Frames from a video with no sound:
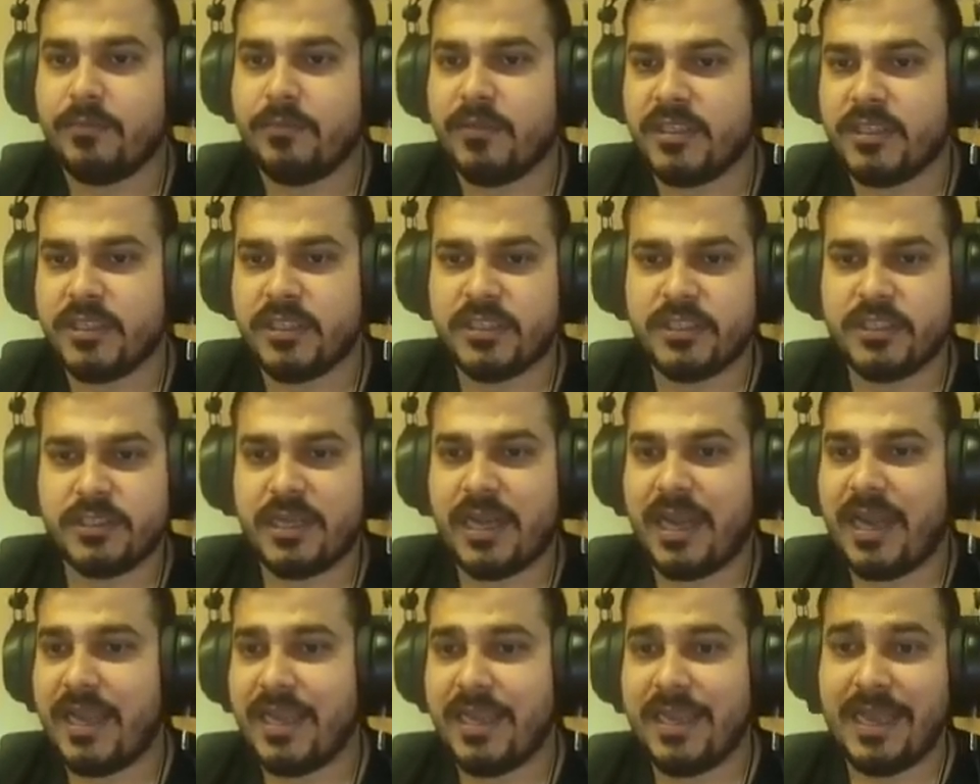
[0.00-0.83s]
But just
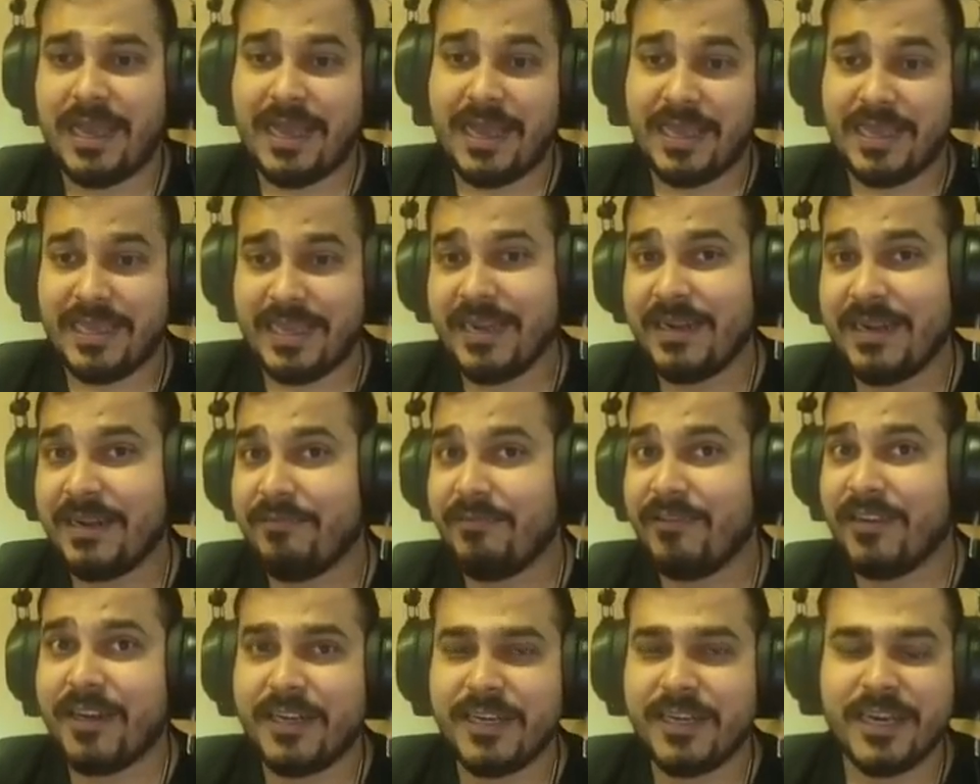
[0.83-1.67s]
I can
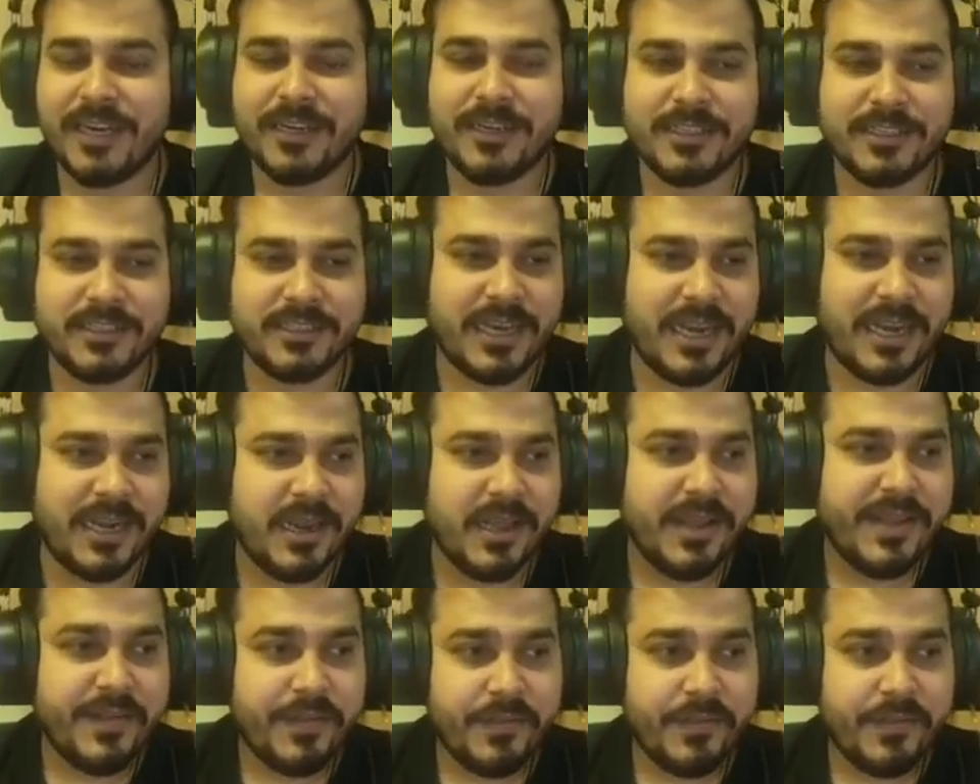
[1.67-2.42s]
definitely understand.